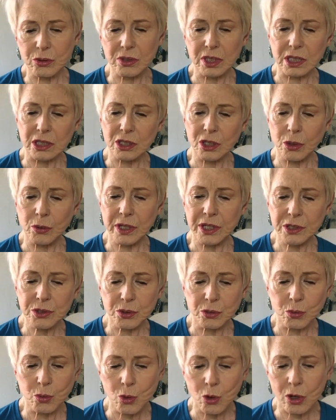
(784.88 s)
that going to
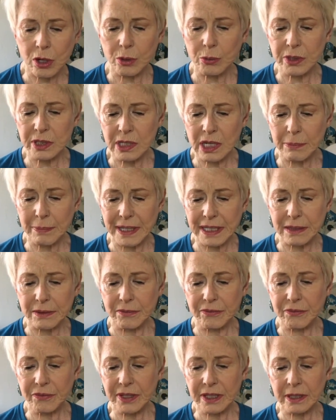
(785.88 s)
war would not make them
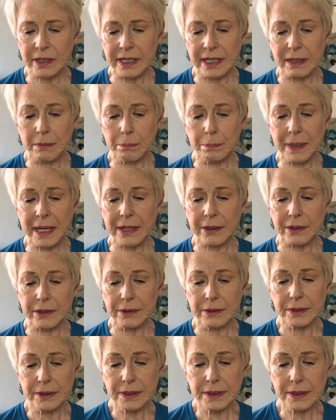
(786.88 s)
feel any better.